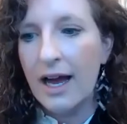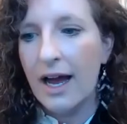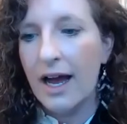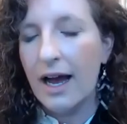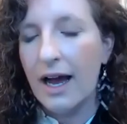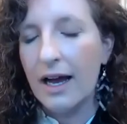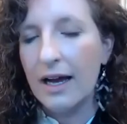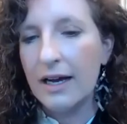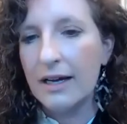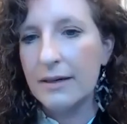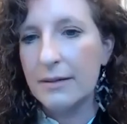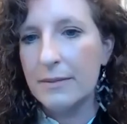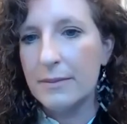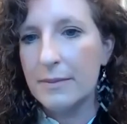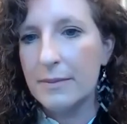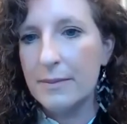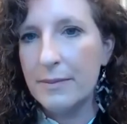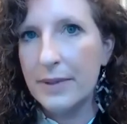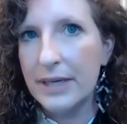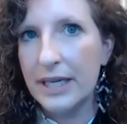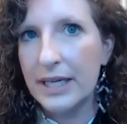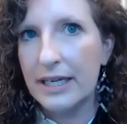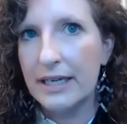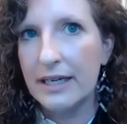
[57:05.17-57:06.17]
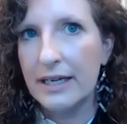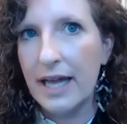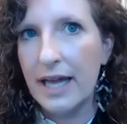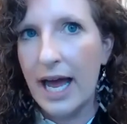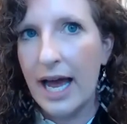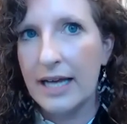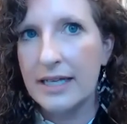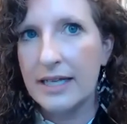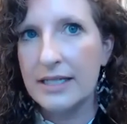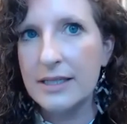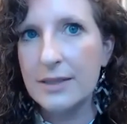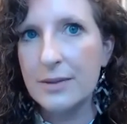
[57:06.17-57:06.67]
Um, but
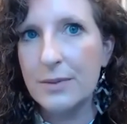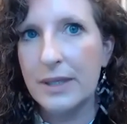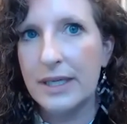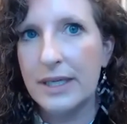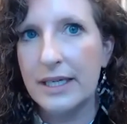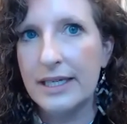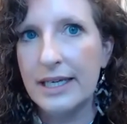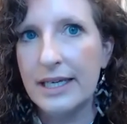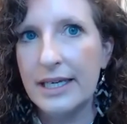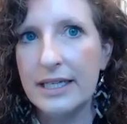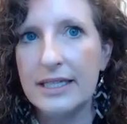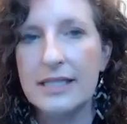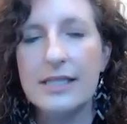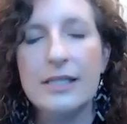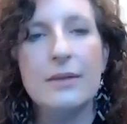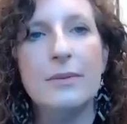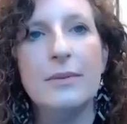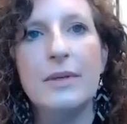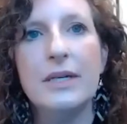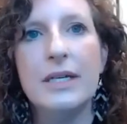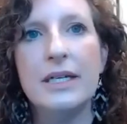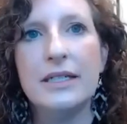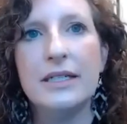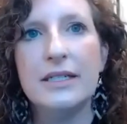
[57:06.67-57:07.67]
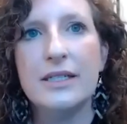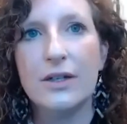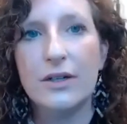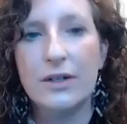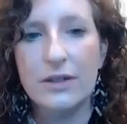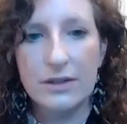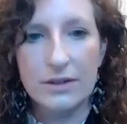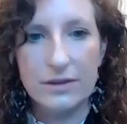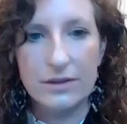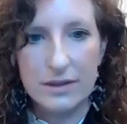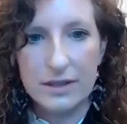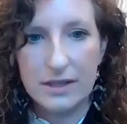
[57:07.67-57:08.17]
as we get to be
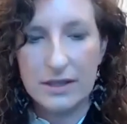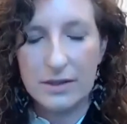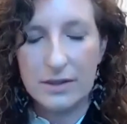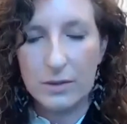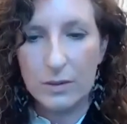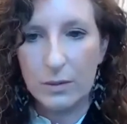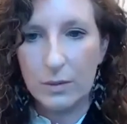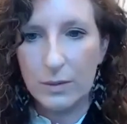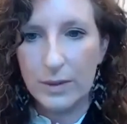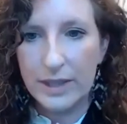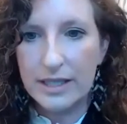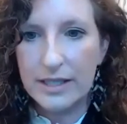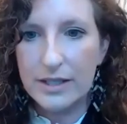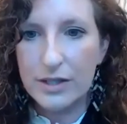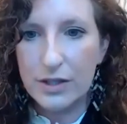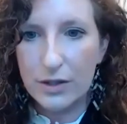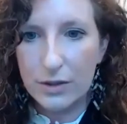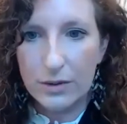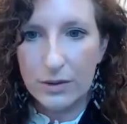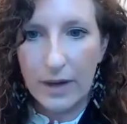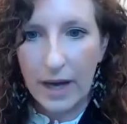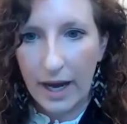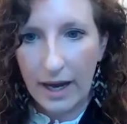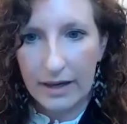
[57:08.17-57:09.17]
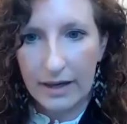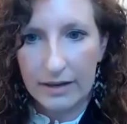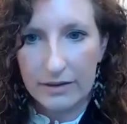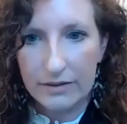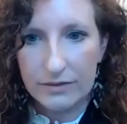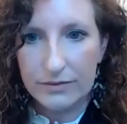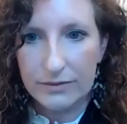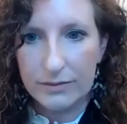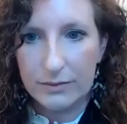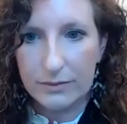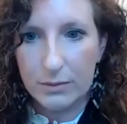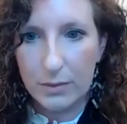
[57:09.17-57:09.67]
adults, we do have
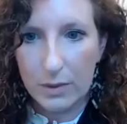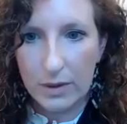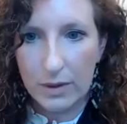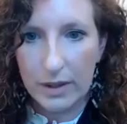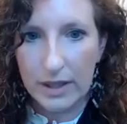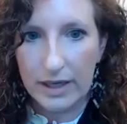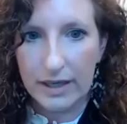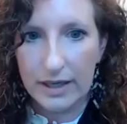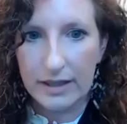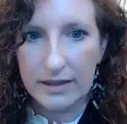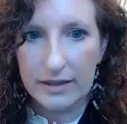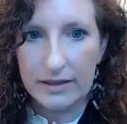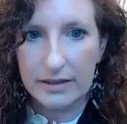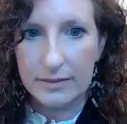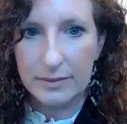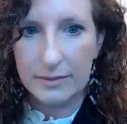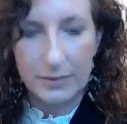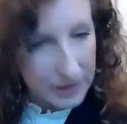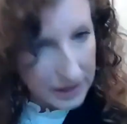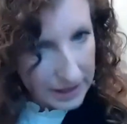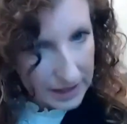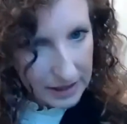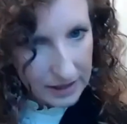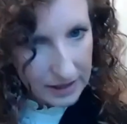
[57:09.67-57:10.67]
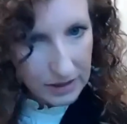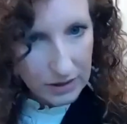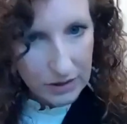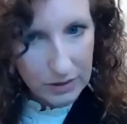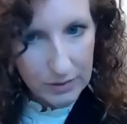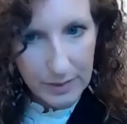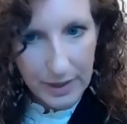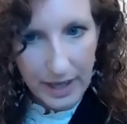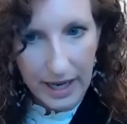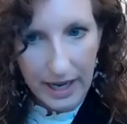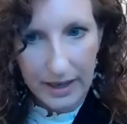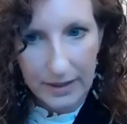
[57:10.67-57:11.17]
more political
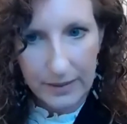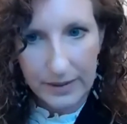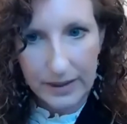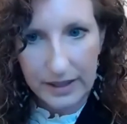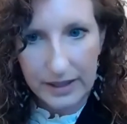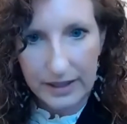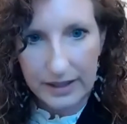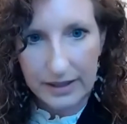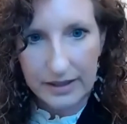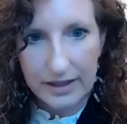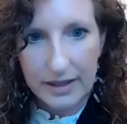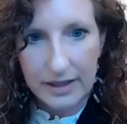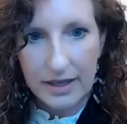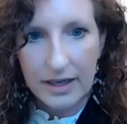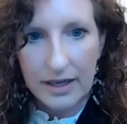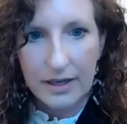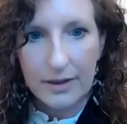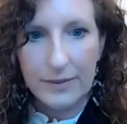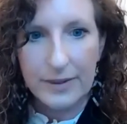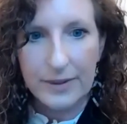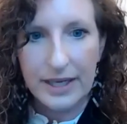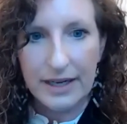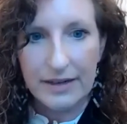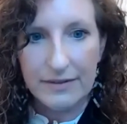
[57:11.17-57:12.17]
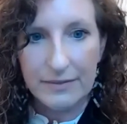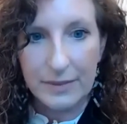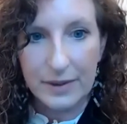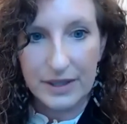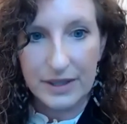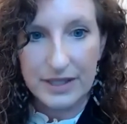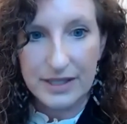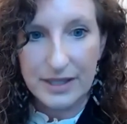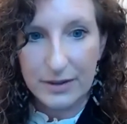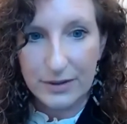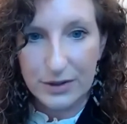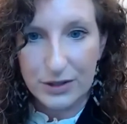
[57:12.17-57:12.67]
power, we have more
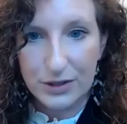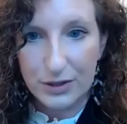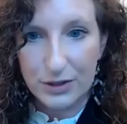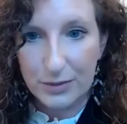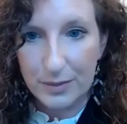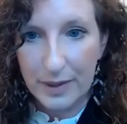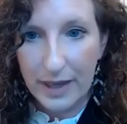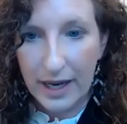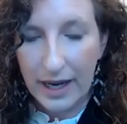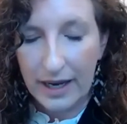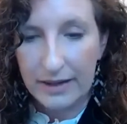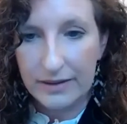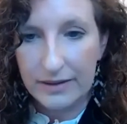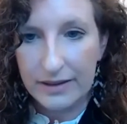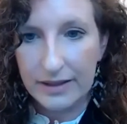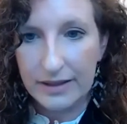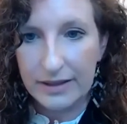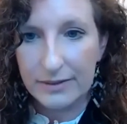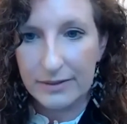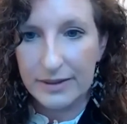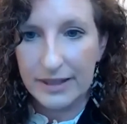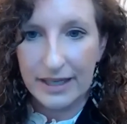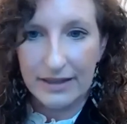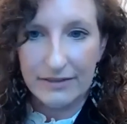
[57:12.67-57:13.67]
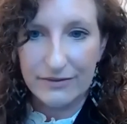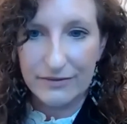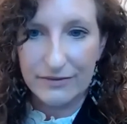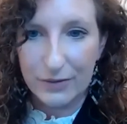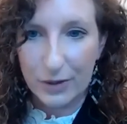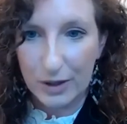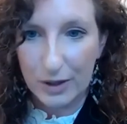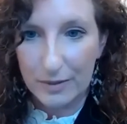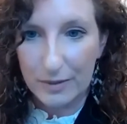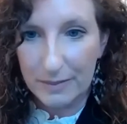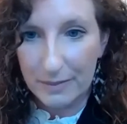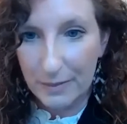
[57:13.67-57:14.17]
social power, we have
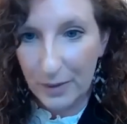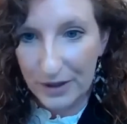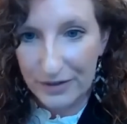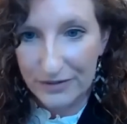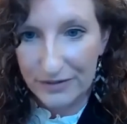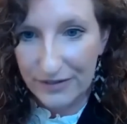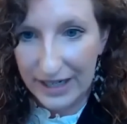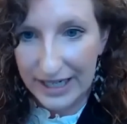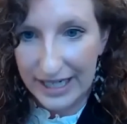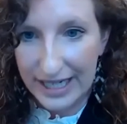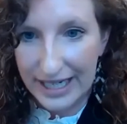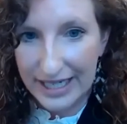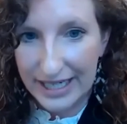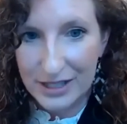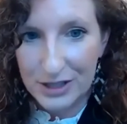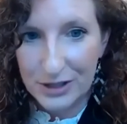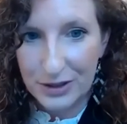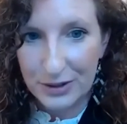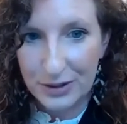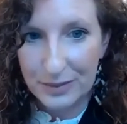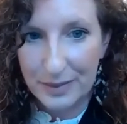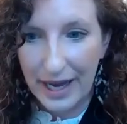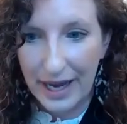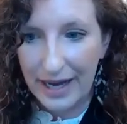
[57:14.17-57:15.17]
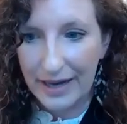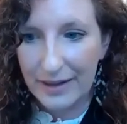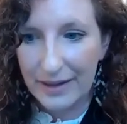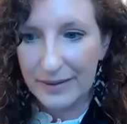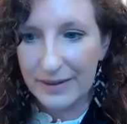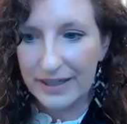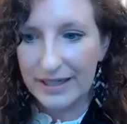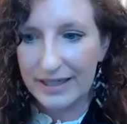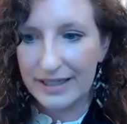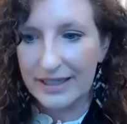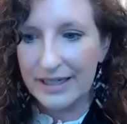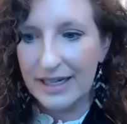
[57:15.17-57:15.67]
more, more financial
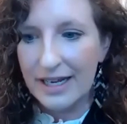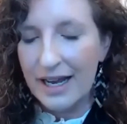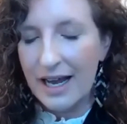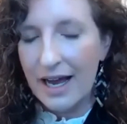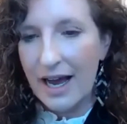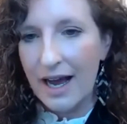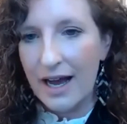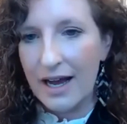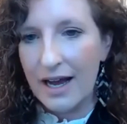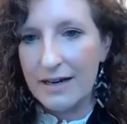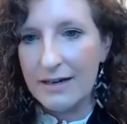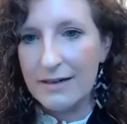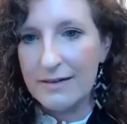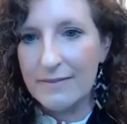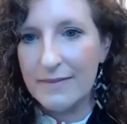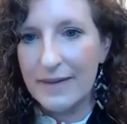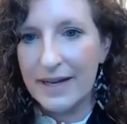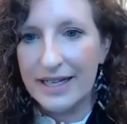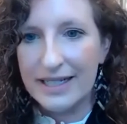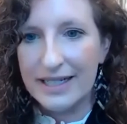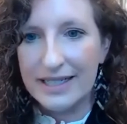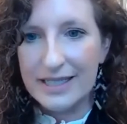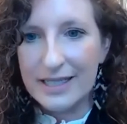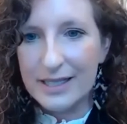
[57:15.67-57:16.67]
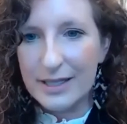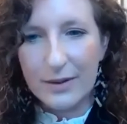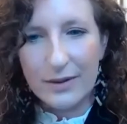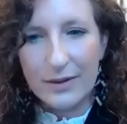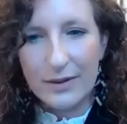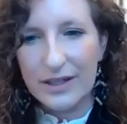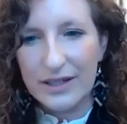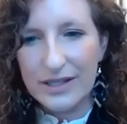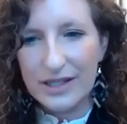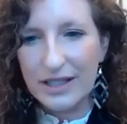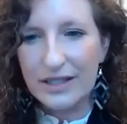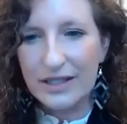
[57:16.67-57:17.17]
power. Um, and so
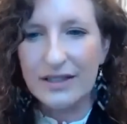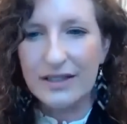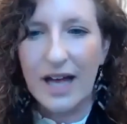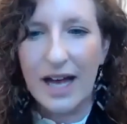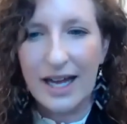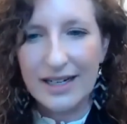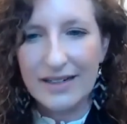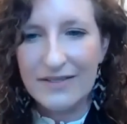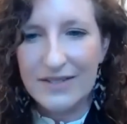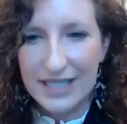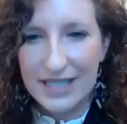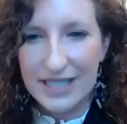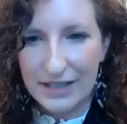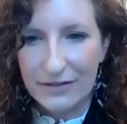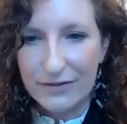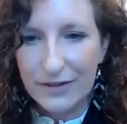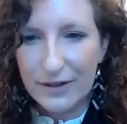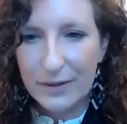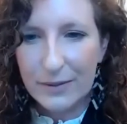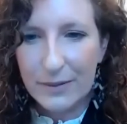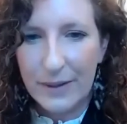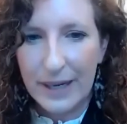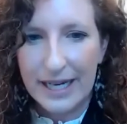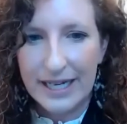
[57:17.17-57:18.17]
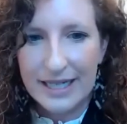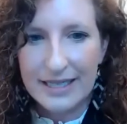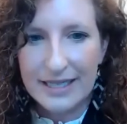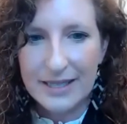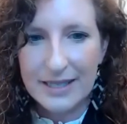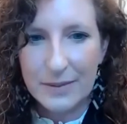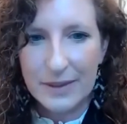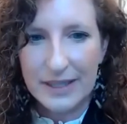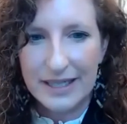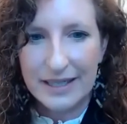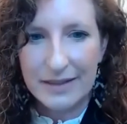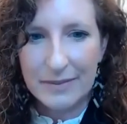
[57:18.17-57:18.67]
there's a lot of different ways
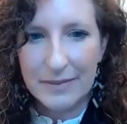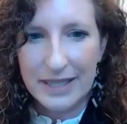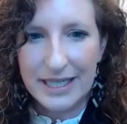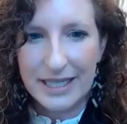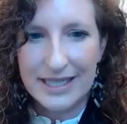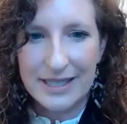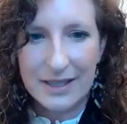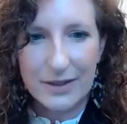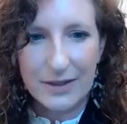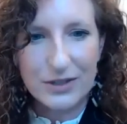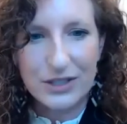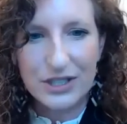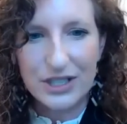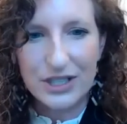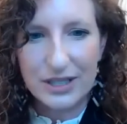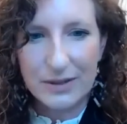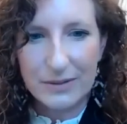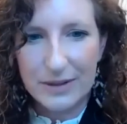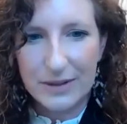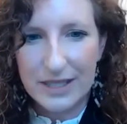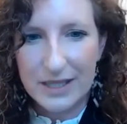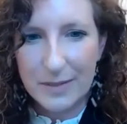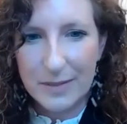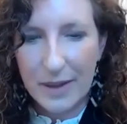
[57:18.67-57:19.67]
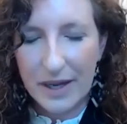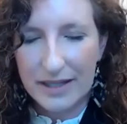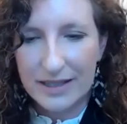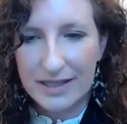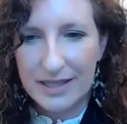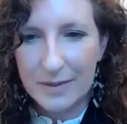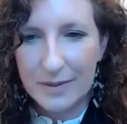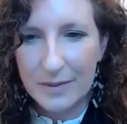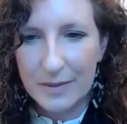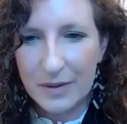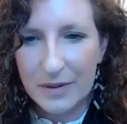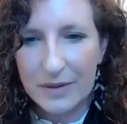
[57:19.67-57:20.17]
we can be socially
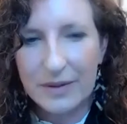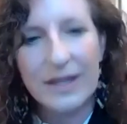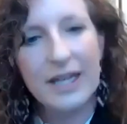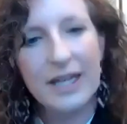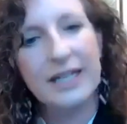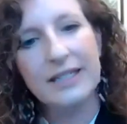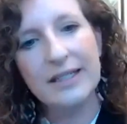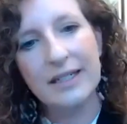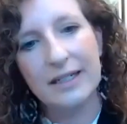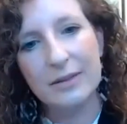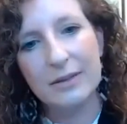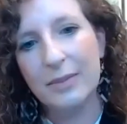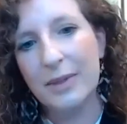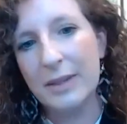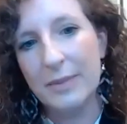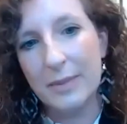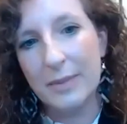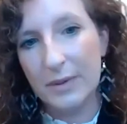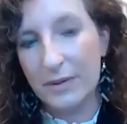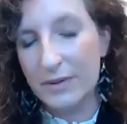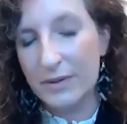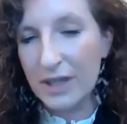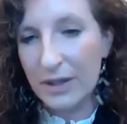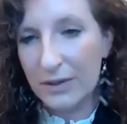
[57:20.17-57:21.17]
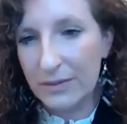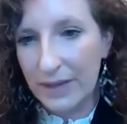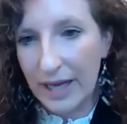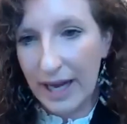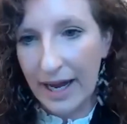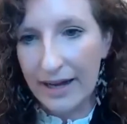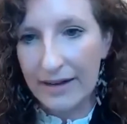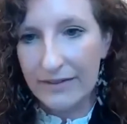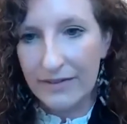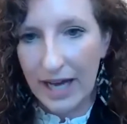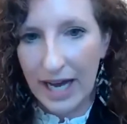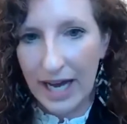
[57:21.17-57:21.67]
responsible that young people don't
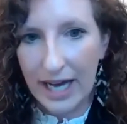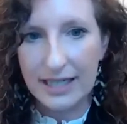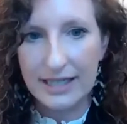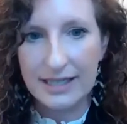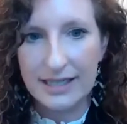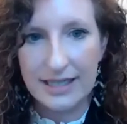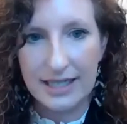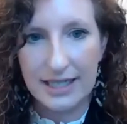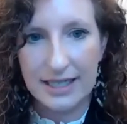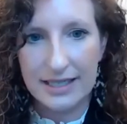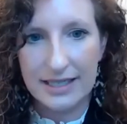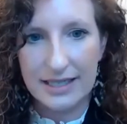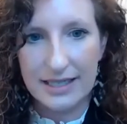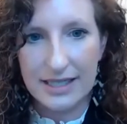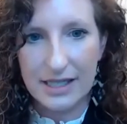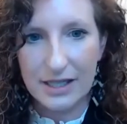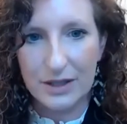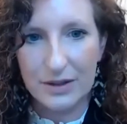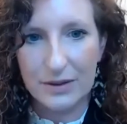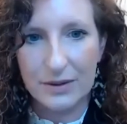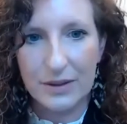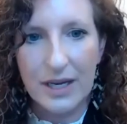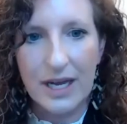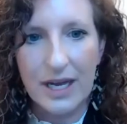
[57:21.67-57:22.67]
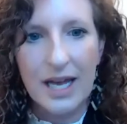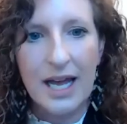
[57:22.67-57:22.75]
have access to.